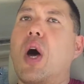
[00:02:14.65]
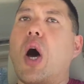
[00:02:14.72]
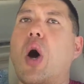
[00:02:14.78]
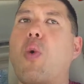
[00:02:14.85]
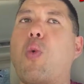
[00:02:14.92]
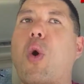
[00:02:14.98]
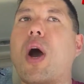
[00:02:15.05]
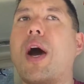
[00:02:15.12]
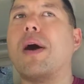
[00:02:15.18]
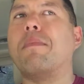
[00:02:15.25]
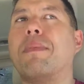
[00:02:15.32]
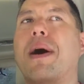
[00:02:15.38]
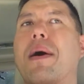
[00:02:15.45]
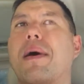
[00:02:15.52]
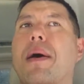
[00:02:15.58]
a while,
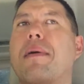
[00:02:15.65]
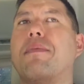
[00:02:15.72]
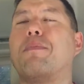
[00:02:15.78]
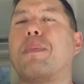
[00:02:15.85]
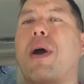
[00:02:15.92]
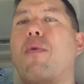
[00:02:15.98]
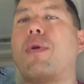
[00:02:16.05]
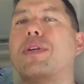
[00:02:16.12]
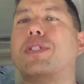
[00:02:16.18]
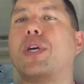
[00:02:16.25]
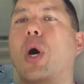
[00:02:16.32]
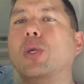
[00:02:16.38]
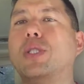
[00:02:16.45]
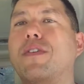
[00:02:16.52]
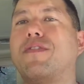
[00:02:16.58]
my, my
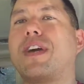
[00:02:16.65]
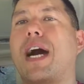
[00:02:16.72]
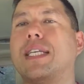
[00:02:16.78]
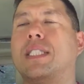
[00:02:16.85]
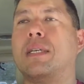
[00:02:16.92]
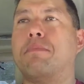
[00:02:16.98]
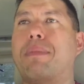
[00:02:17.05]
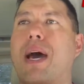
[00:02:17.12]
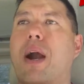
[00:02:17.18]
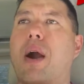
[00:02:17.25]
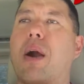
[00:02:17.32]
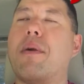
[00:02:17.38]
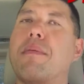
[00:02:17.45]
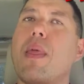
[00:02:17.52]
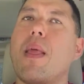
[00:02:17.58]
results have gotten better.